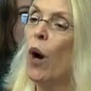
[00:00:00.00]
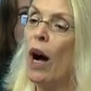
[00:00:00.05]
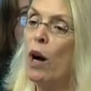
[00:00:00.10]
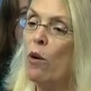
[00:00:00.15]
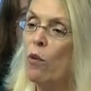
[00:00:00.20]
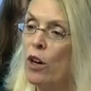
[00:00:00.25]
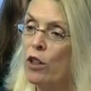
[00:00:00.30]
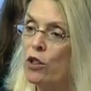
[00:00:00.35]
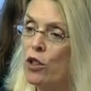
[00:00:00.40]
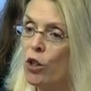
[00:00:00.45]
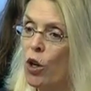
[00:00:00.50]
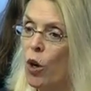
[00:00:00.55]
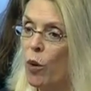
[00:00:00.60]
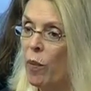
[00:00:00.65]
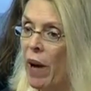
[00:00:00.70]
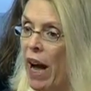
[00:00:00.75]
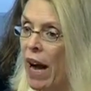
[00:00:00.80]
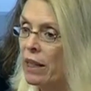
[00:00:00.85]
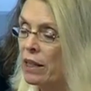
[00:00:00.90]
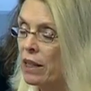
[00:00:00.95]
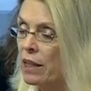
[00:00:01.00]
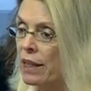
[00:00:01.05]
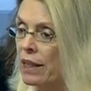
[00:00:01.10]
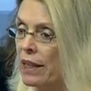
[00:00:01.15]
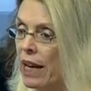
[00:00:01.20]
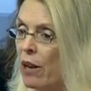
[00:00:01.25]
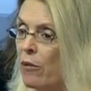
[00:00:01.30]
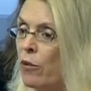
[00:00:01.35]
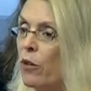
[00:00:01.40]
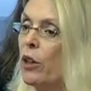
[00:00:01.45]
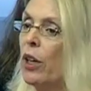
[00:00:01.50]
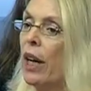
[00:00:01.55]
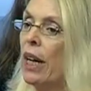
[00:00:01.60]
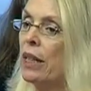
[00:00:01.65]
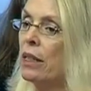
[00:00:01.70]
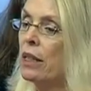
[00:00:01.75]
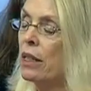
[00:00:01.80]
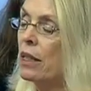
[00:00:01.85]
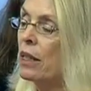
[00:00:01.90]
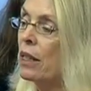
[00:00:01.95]
I want to go back to Stanford
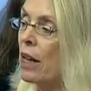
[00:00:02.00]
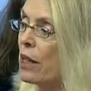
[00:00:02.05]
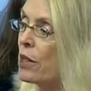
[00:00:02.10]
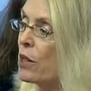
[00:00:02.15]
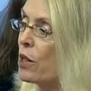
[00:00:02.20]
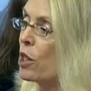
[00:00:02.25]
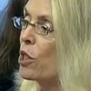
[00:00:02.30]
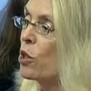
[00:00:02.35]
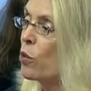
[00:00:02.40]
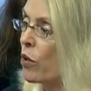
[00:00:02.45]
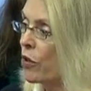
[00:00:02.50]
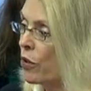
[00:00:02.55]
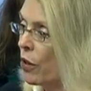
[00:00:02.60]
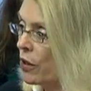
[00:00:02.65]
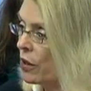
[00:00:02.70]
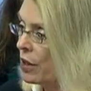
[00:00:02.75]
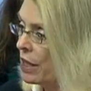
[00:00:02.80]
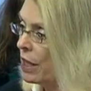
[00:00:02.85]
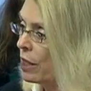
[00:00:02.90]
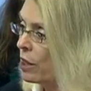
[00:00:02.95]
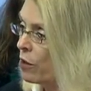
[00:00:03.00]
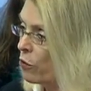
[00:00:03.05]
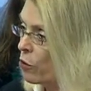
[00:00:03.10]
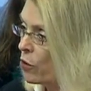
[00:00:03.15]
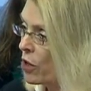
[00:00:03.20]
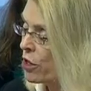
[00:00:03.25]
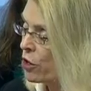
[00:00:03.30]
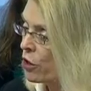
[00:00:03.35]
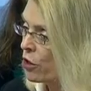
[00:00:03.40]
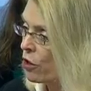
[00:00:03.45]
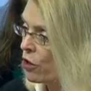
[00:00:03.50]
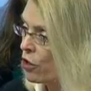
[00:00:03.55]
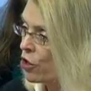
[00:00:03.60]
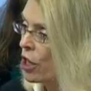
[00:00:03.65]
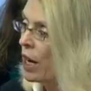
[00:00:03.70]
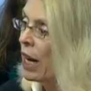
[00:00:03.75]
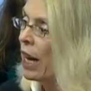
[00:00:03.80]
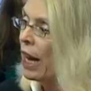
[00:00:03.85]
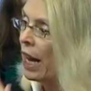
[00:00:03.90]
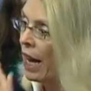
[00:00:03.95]
and discuss this with our Dean of Research
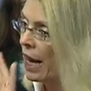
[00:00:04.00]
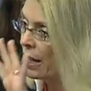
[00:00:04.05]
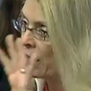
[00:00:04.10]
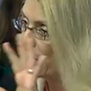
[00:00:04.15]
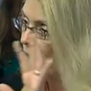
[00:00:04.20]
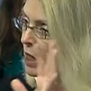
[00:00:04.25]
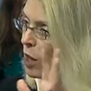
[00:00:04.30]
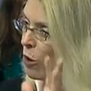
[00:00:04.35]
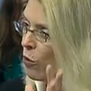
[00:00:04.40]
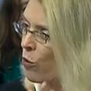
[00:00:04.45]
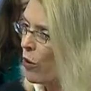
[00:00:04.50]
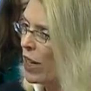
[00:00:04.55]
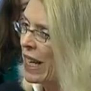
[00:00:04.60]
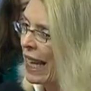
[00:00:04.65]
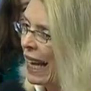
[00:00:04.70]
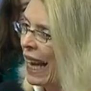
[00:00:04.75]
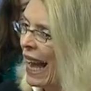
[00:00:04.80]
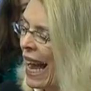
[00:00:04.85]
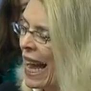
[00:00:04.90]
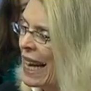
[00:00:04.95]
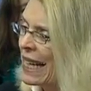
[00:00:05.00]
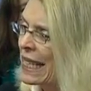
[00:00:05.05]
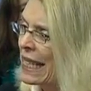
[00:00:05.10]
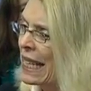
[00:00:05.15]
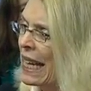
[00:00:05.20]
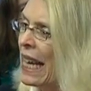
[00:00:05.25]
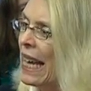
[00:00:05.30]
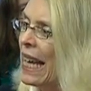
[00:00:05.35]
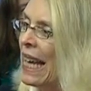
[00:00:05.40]
and see if we can't